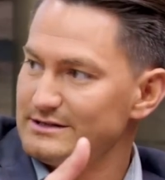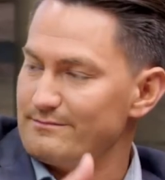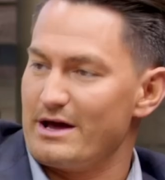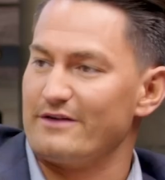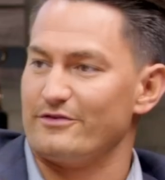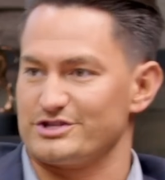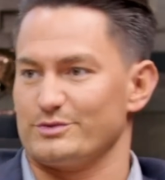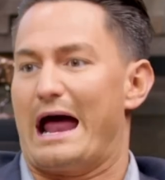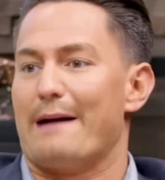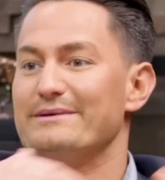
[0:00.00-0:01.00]
Metaverse is
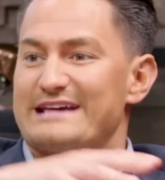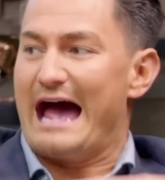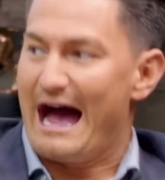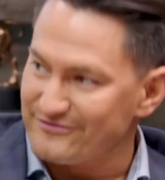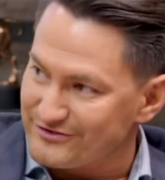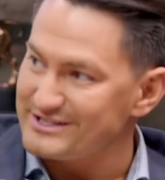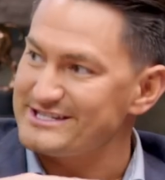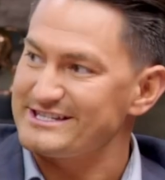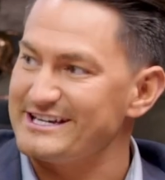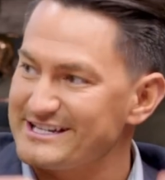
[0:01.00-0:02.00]
what happens after these
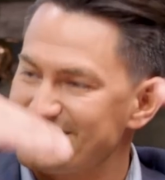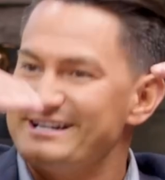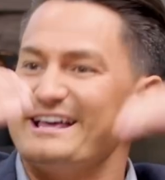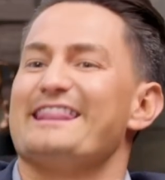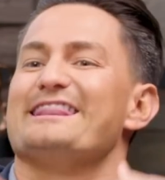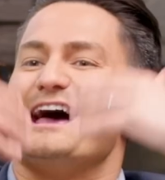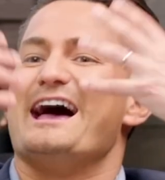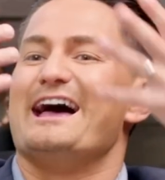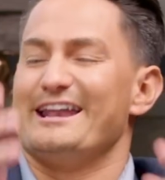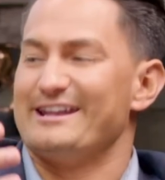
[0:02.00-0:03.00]
things.
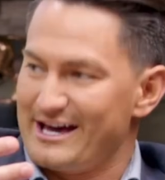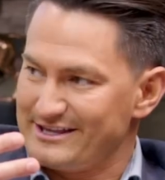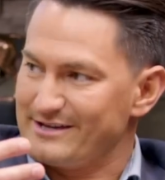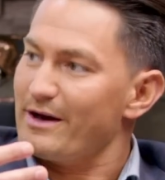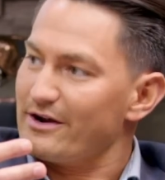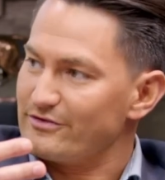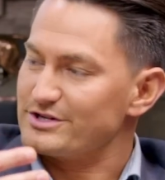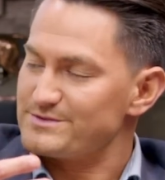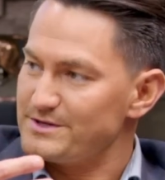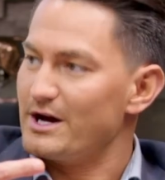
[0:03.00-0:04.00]
Then I think
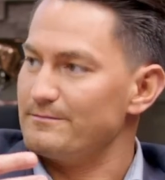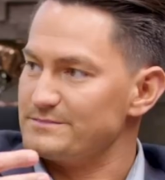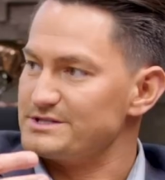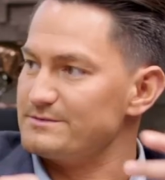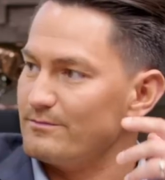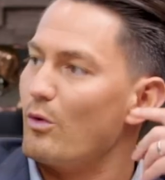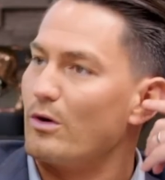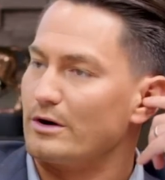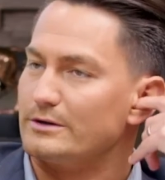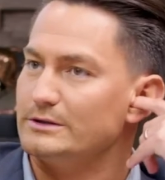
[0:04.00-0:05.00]
metaverse becomes
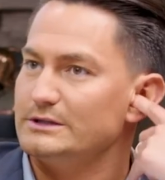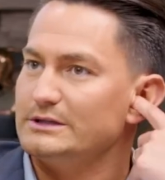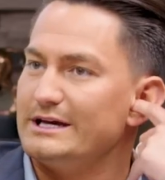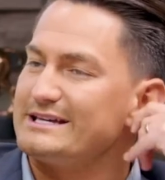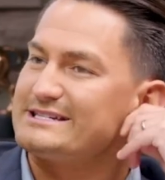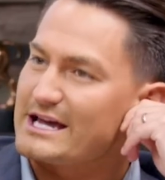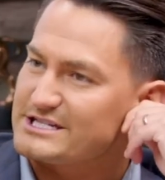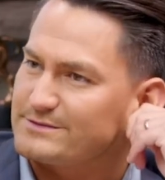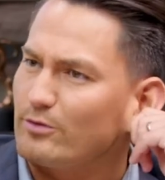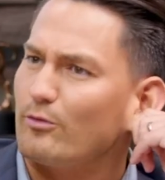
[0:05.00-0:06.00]
more
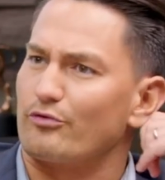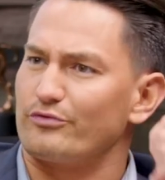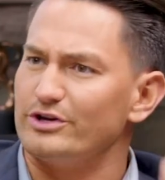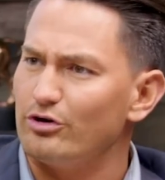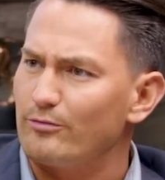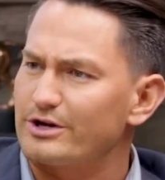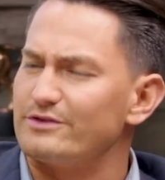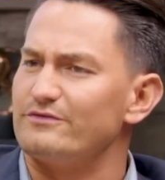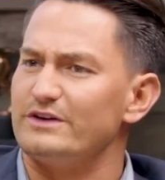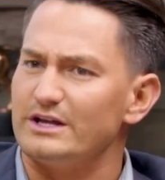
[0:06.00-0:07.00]
accessible, more real, more
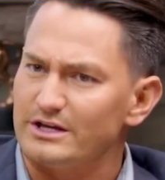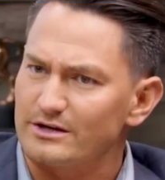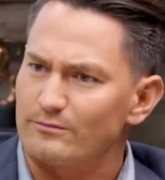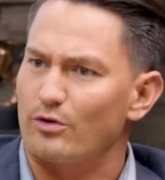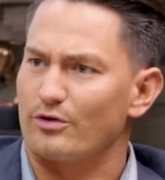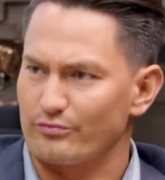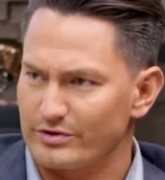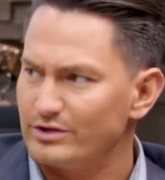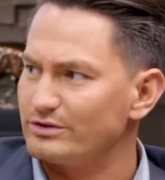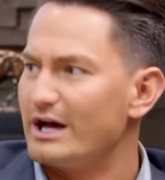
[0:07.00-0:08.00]
convenient, more
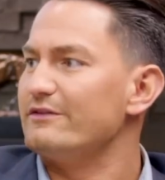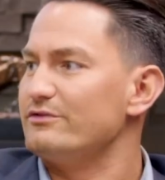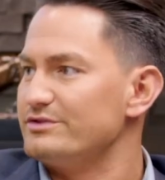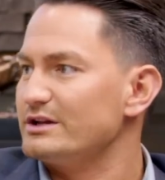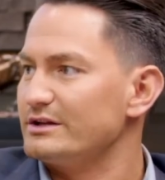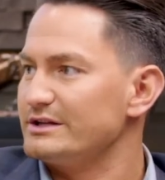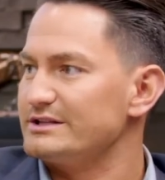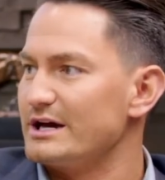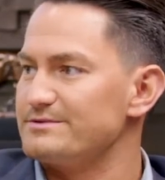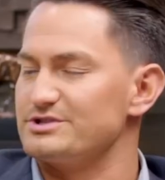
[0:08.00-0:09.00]
real life utility
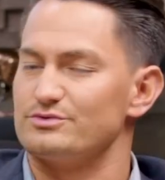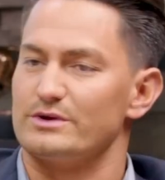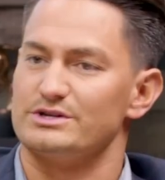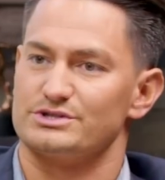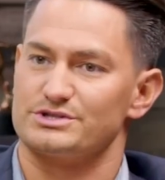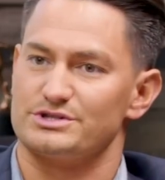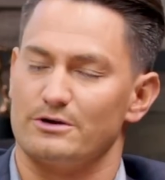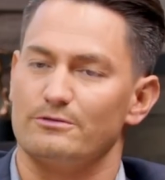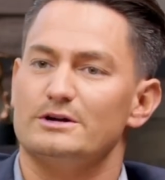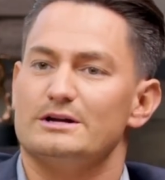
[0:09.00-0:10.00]
type situation.
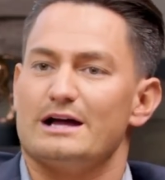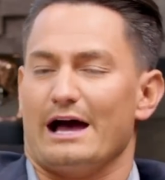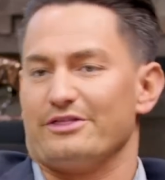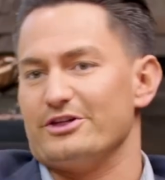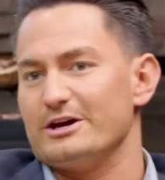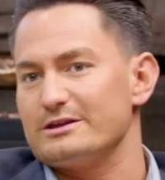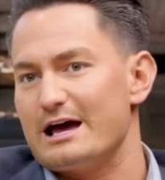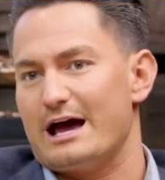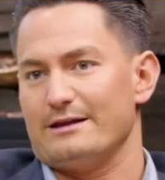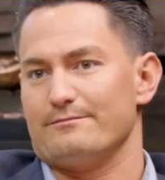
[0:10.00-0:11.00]
So I think
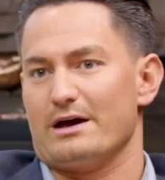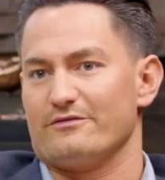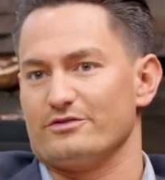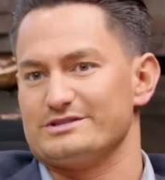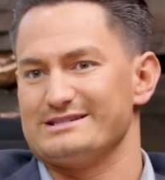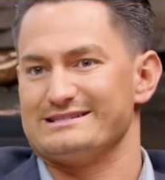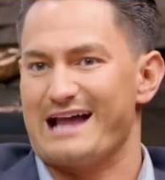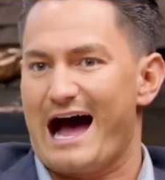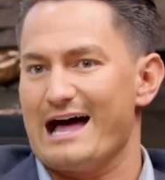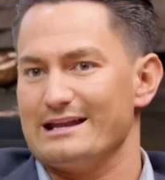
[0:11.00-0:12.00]
that metaverse is
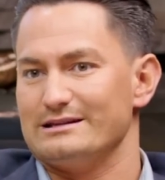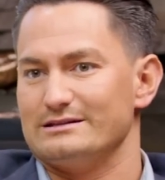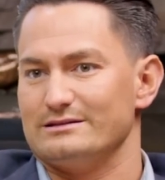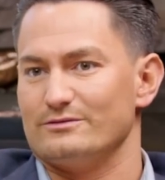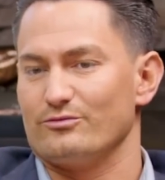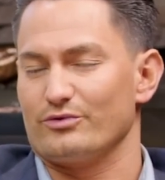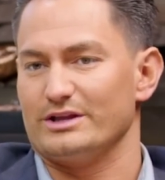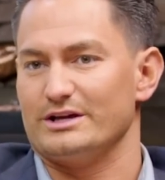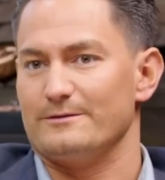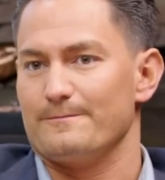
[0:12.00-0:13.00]
not
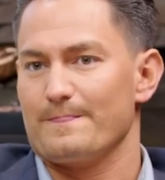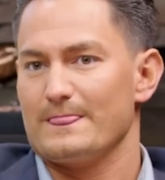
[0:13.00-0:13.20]
really,